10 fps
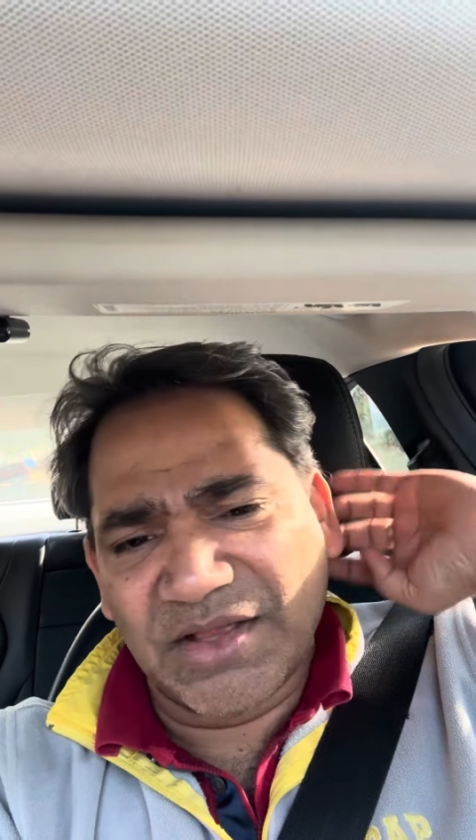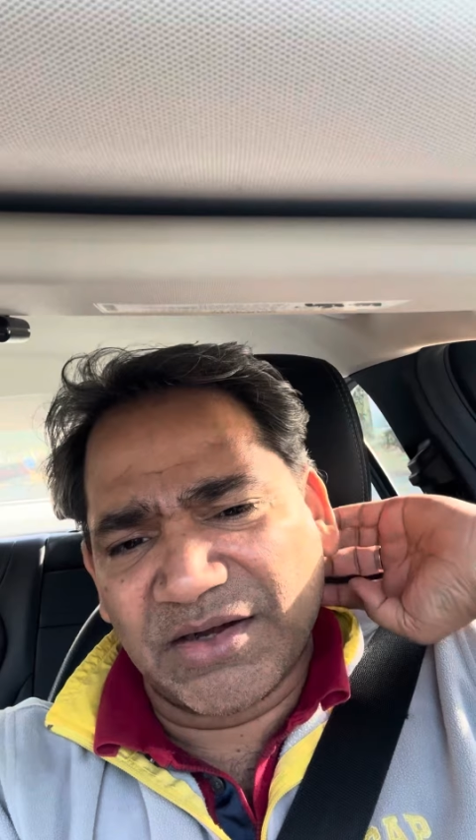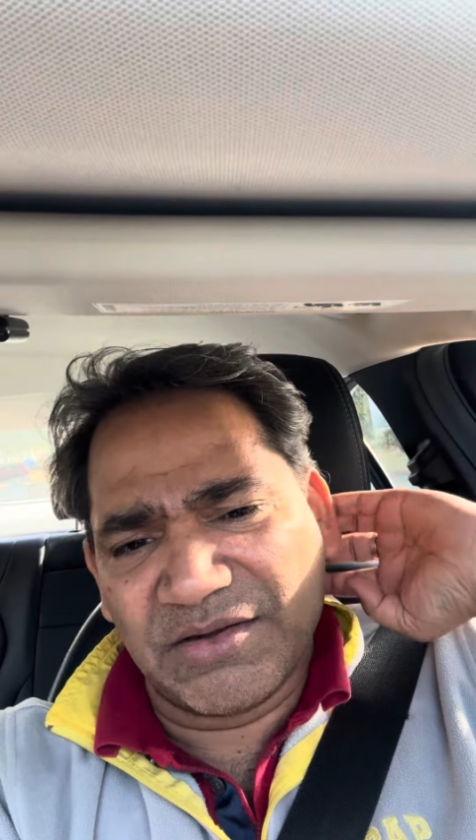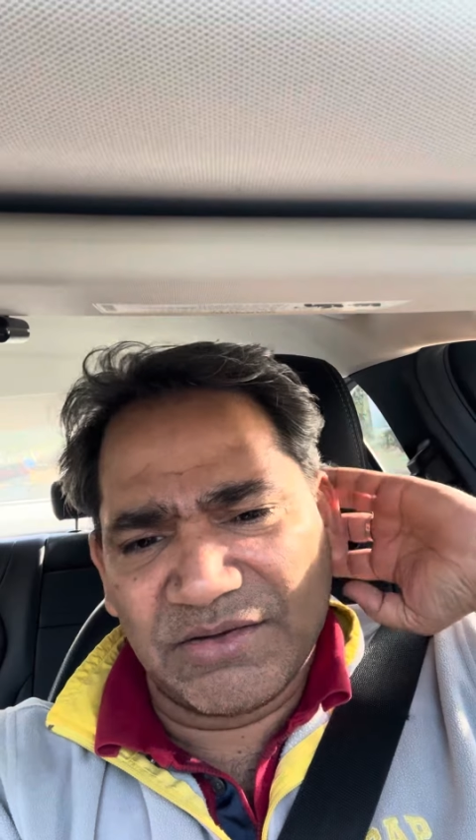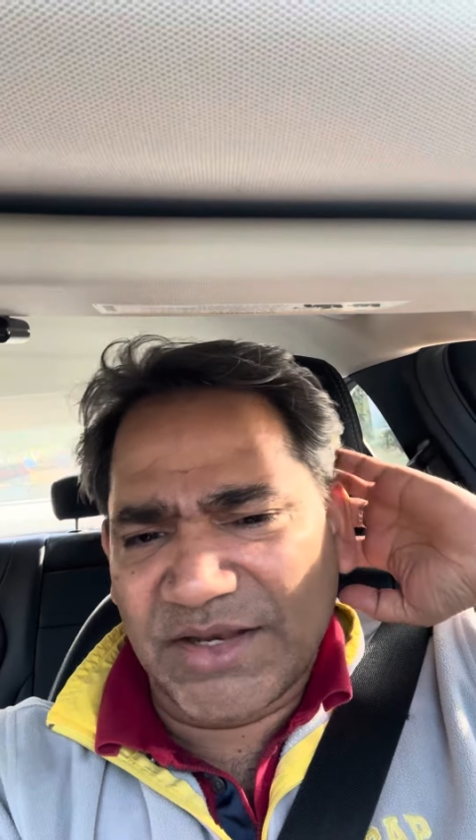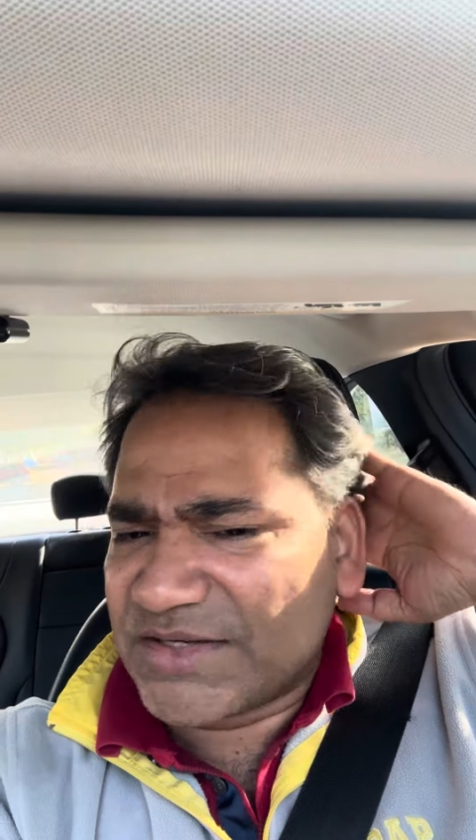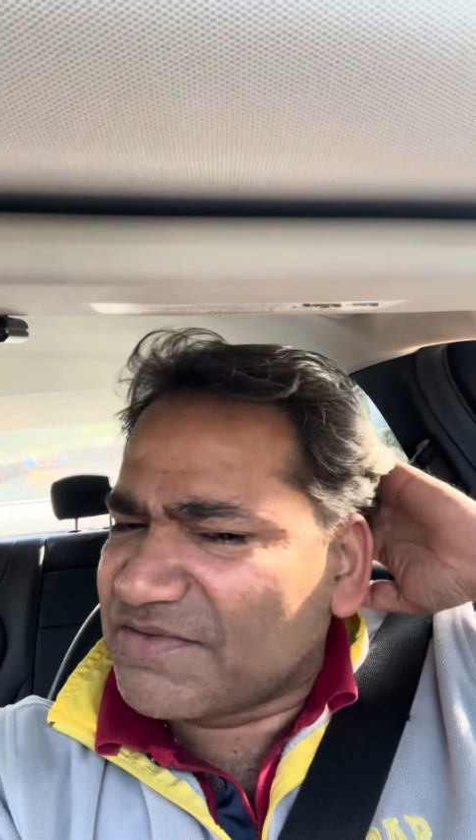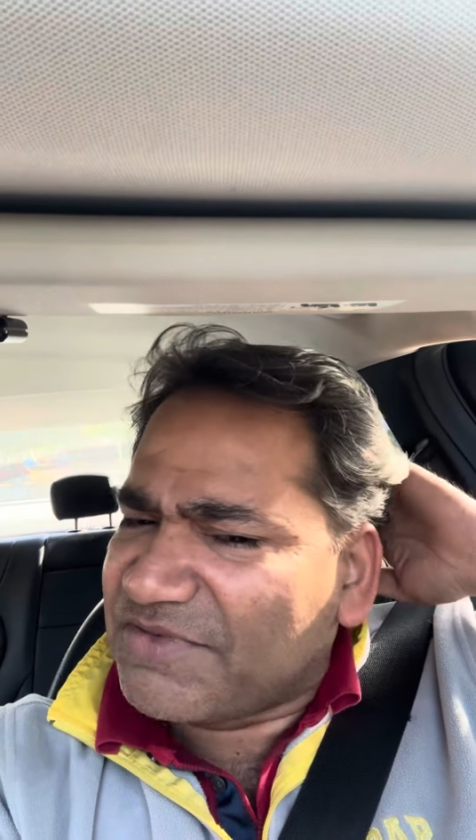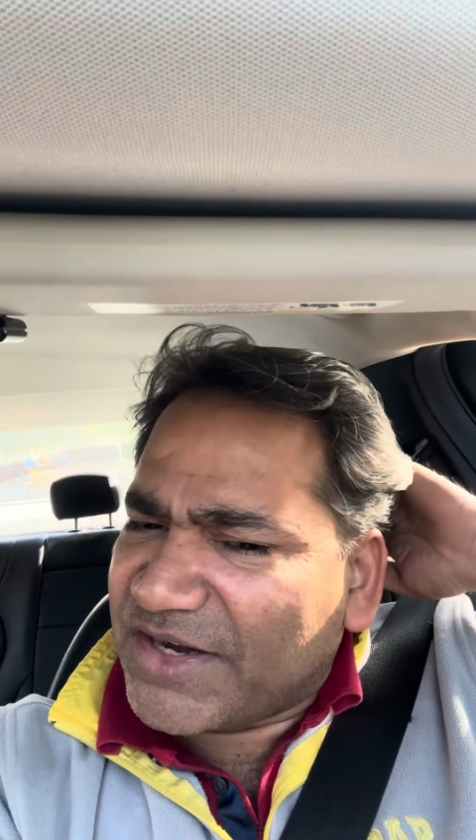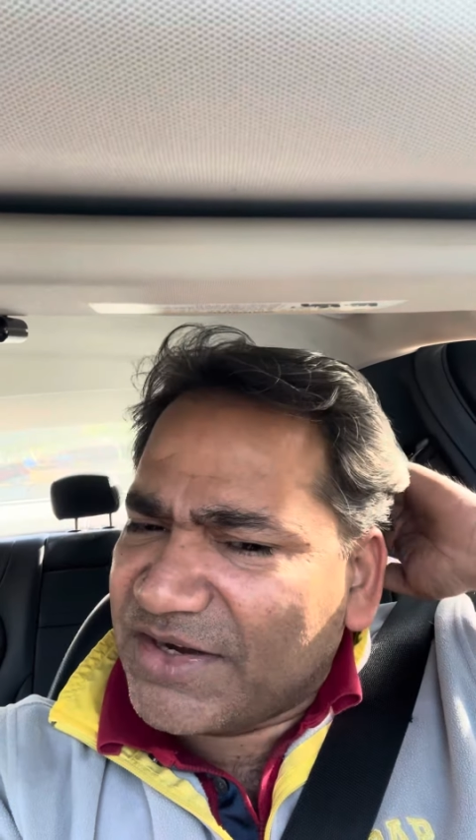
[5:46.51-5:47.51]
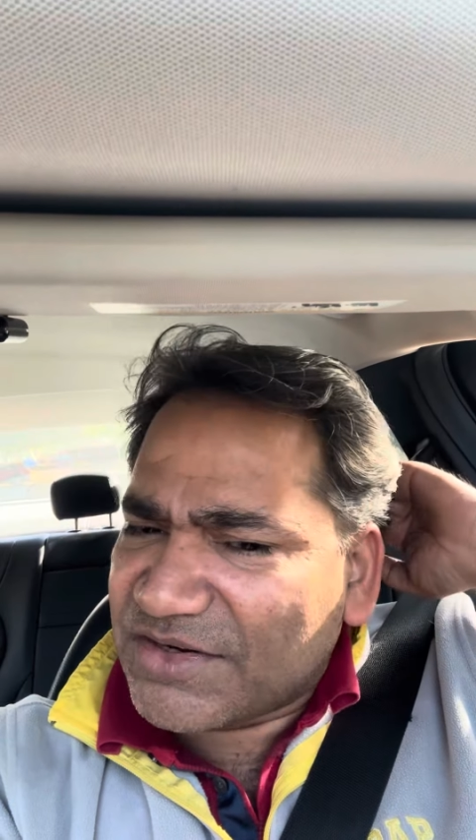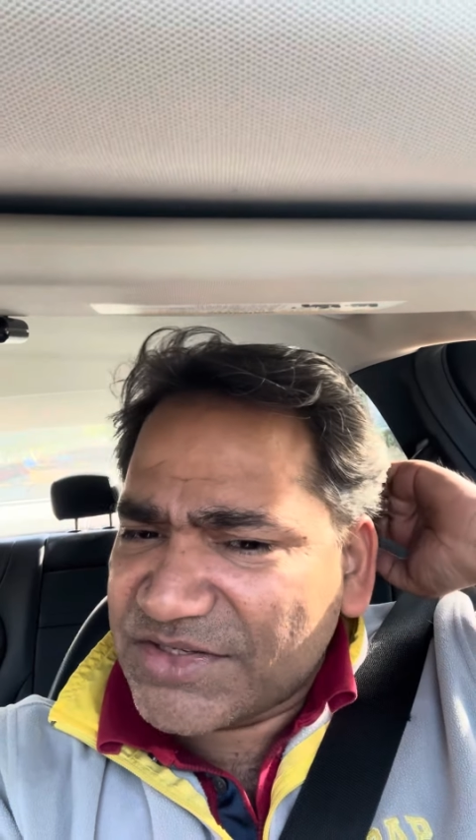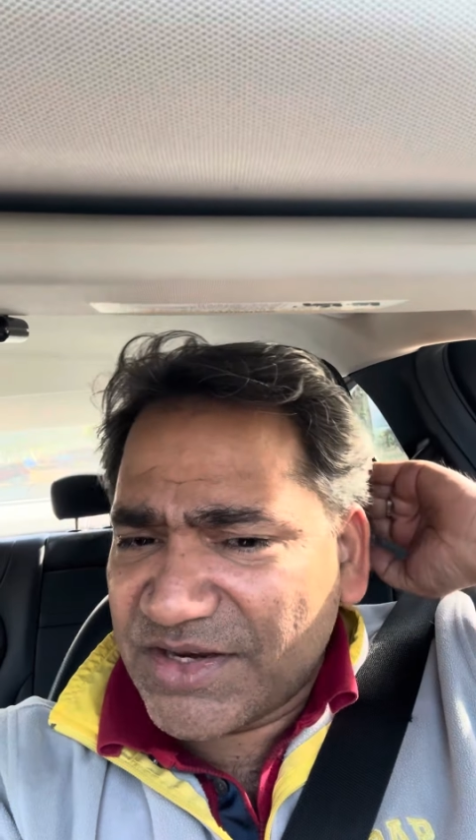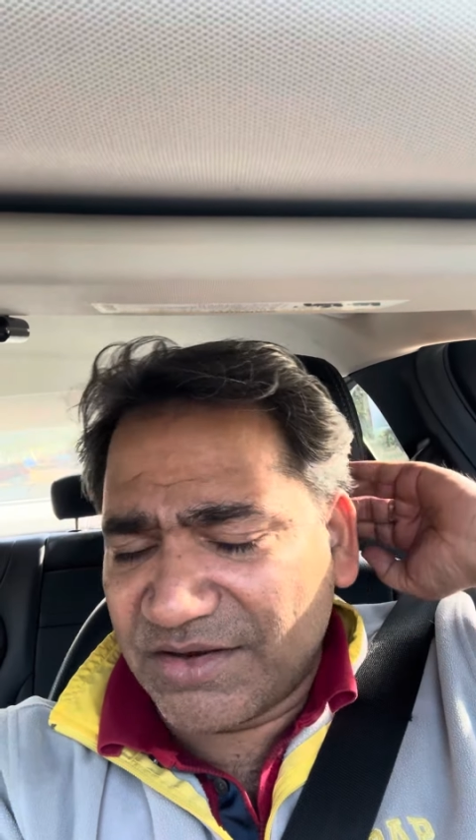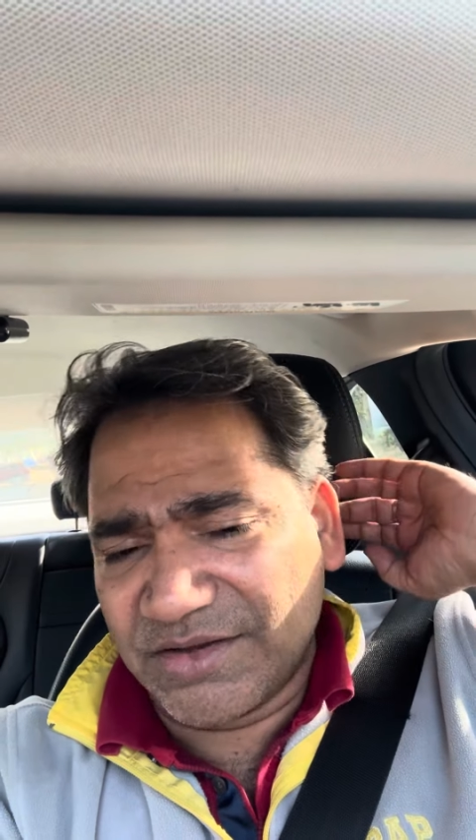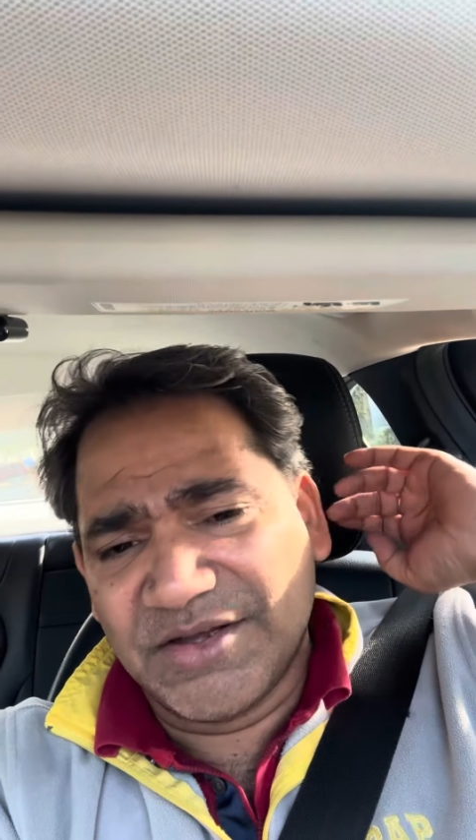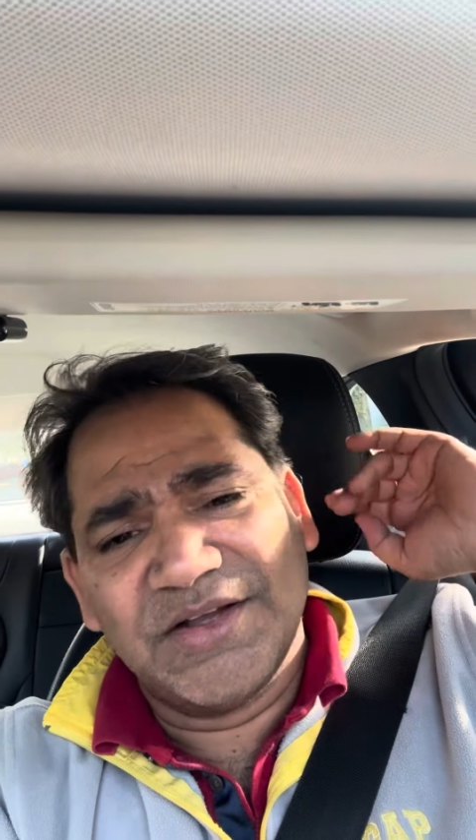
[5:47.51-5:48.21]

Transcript: that is a very interesting